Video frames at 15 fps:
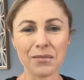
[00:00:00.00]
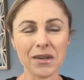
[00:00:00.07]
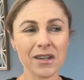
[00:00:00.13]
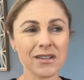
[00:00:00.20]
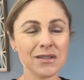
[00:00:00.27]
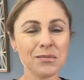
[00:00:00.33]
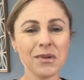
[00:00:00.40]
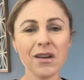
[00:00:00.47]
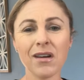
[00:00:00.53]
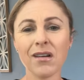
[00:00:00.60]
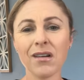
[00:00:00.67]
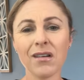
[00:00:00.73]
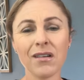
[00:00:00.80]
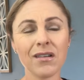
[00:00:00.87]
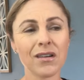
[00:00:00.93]
because we
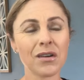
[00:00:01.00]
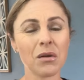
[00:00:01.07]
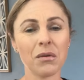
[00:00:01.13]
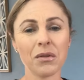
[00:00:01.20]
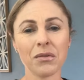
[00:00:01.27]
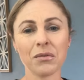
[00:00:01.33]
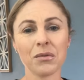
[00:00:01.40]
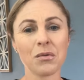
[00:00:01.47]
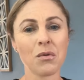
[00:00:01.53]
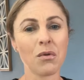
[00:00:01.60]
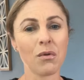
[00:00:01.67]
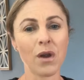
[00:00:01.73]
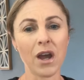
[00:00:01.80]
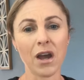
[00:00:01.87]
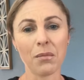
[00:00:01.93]
all are going through
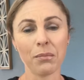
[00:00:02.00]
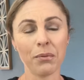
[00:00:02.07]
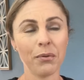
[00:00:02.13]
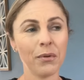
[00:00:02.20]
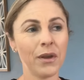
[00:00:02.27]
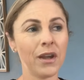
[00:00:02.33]
crap